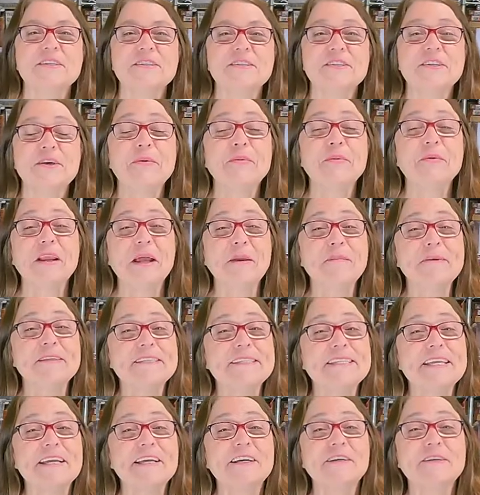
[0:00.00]
So when I'm at
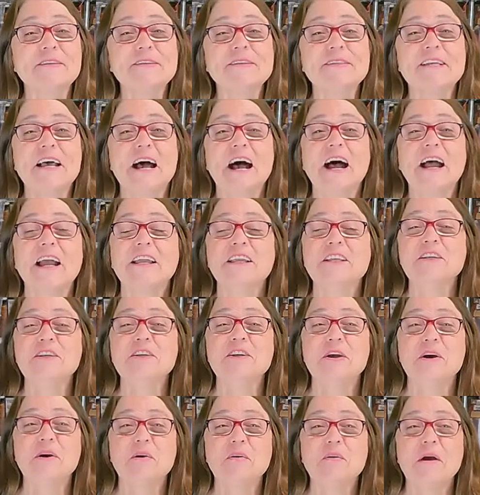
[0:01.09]
sales, I
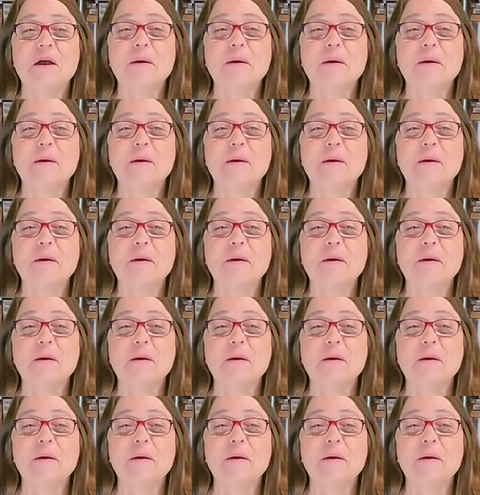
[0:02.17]
know